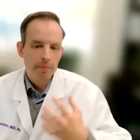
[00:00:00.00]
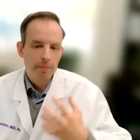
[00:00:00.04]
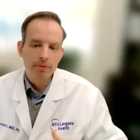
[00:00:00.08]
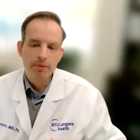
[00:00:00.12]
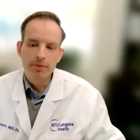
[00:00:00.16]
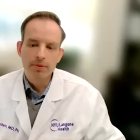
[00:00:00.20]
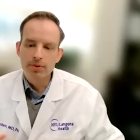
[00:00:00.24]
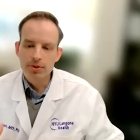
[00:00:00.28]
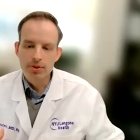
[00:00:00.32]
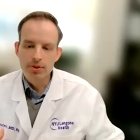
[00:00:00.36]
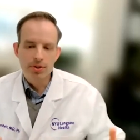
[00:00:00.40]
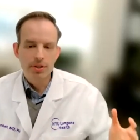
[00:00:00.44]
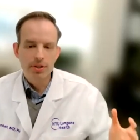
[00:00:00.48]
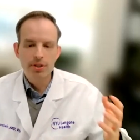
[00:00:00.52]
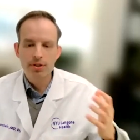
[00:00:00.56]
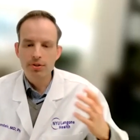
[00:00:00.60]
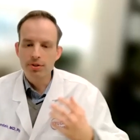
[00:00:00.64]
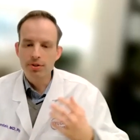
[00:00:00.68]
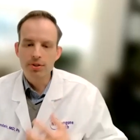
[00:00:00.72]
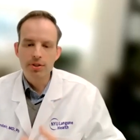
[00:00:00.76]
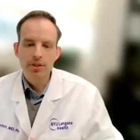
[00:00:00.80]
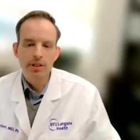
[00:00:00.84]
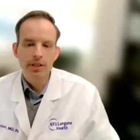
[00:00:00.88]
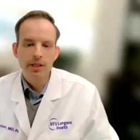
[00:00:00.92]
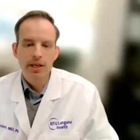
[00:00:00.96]
I was just
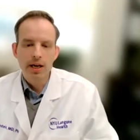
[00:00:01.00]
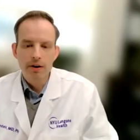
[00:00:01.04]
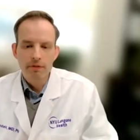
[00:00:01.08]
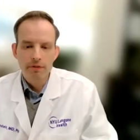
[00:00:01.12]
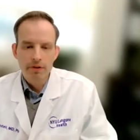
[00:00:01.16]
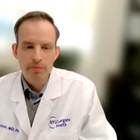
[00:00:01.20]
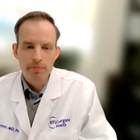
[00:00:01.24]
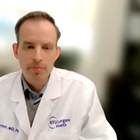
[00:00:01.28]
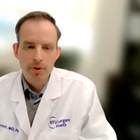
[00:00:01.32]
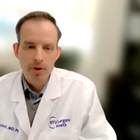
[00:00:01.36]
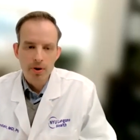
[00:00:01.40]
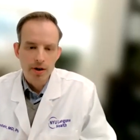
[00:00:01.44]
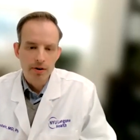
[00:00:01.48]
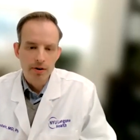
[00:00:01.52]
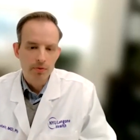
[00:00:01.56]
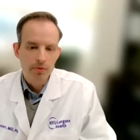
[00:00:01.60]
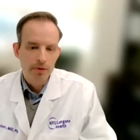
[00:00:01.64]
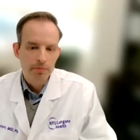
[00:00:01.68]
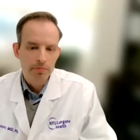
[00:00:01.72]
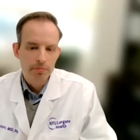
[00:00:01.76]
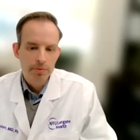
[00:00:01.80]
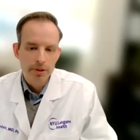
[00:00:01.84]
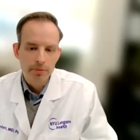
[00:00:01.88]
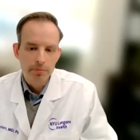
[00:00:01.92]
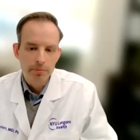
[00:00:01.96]
interested in every part of
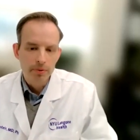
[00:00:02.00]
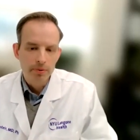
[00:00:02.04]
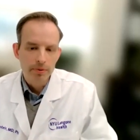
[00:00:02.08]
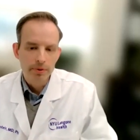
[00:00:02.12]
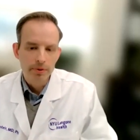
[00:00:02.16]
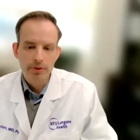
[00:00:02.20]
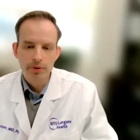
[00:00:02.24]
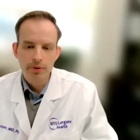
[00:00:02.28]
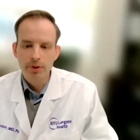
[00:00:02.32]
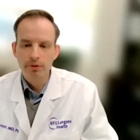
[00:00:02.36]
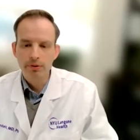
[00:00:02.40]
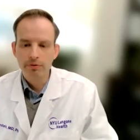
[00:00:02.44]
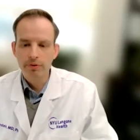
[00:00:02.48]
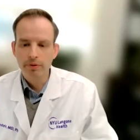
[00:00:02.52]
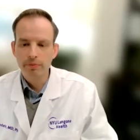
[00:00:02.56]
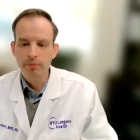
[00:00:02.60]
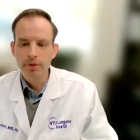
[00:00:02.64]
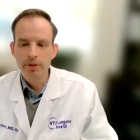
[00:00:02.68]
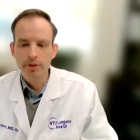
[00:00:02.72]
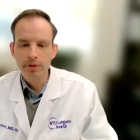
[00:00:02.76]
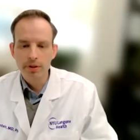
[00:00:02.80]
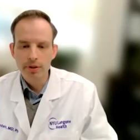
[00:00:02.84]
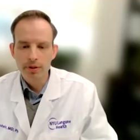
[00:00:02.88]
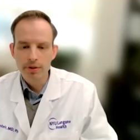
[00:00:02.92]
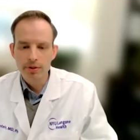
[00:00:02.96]
what people were doing, from the
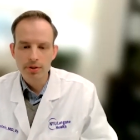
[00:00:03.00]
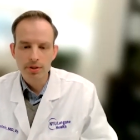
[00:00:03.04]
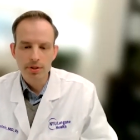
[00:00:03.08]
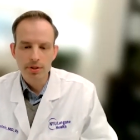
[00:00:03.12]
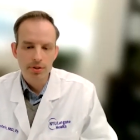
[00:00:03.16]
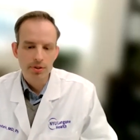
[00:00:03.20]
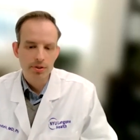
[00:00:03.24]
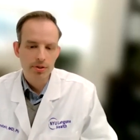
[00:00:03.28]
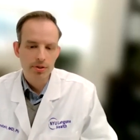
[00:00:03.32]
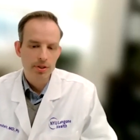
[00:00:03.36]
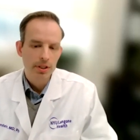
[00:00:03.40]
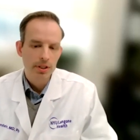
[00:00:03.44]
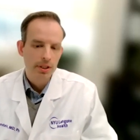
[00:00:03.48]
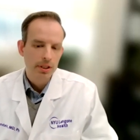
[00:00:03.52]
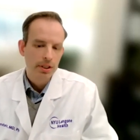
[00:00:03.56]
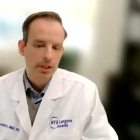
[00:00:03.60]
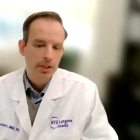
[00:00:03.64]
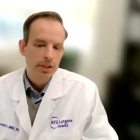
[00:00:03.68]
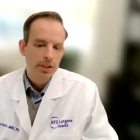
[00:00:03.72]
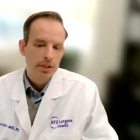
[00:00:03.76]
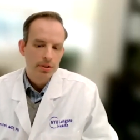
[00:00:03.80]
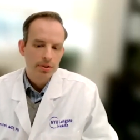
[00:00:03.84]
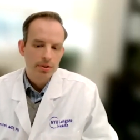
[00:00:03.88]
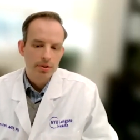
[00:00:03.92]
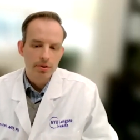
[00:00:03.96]
nurses
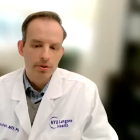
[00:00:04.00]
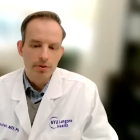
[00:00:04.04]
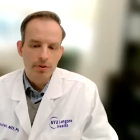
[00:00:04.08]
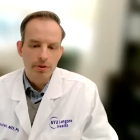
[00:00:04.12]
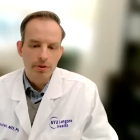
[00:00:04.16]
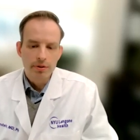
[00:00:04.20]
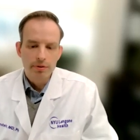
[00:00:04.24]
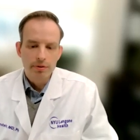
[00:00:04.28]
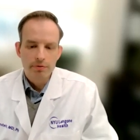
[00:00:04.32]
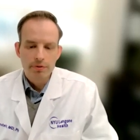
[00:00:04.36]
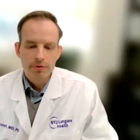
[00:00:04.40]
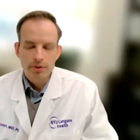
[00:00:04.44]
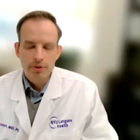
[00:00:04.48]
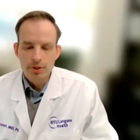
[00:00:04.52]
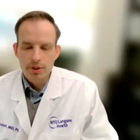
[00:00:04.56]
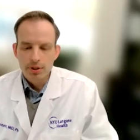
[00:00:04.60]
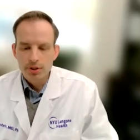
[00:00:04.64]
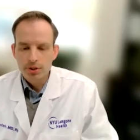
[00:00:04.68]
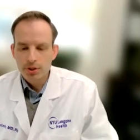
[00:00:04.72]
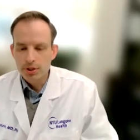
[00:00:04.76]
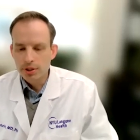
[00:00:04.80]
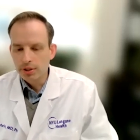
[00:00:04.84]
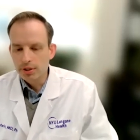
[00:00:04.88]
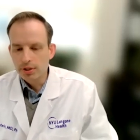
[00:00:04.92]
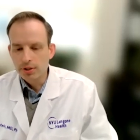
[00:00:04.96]
to the
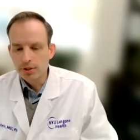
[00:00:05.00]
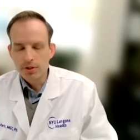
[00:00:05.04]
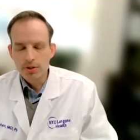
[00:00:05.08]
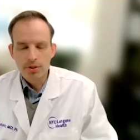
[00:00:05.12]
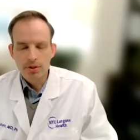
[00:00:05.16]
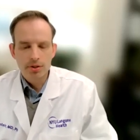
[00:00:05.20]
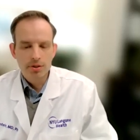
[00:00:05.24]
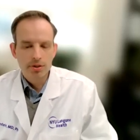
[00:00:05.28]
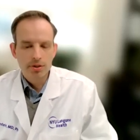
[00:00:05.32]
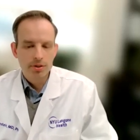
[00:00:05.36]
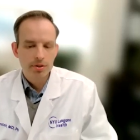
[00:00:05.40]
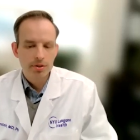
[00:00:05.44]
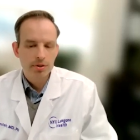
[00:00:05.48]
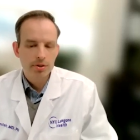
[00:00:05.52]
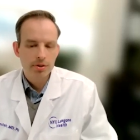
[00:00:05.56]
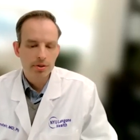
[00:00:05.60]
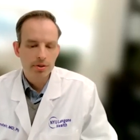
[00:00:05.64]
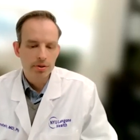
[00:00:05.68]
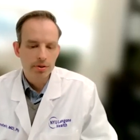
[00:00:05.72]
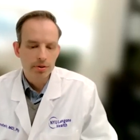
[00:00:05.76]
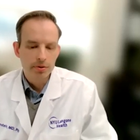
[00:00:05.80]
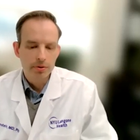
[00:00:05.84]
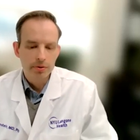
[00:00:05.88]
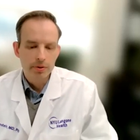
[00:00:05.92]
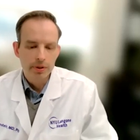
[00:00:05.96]
physicians
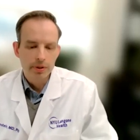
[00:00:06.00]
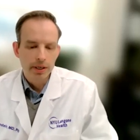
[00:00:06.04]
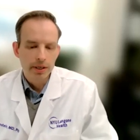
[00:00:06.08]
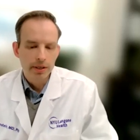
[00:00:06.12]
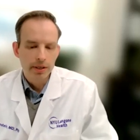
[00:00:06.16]
to